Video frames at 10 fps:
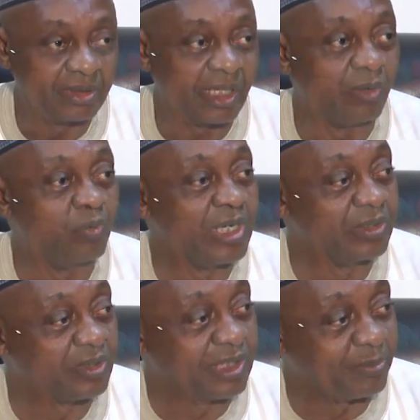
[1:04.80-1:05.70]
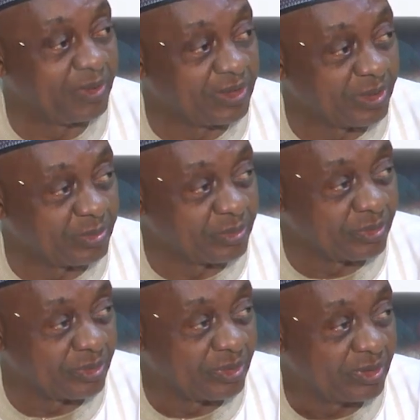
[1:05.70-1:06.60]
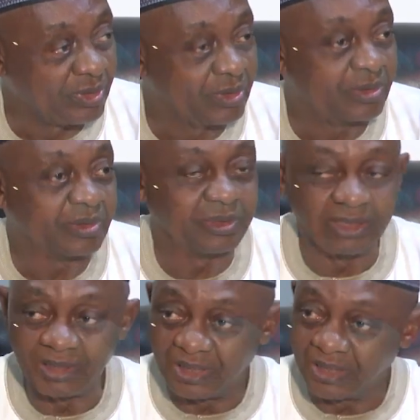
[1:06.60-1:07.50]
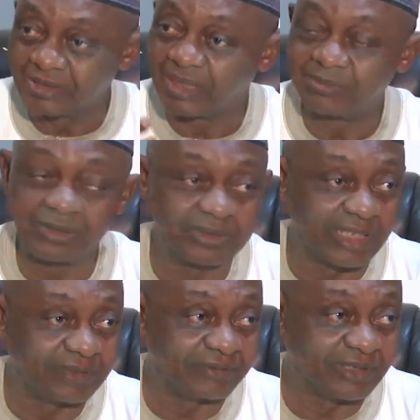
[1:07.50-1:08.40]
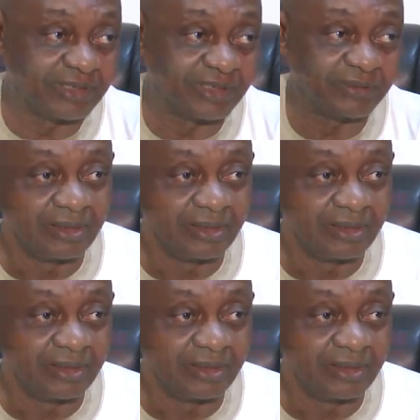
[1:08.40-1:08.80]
and where not applicable, the exemption certificate.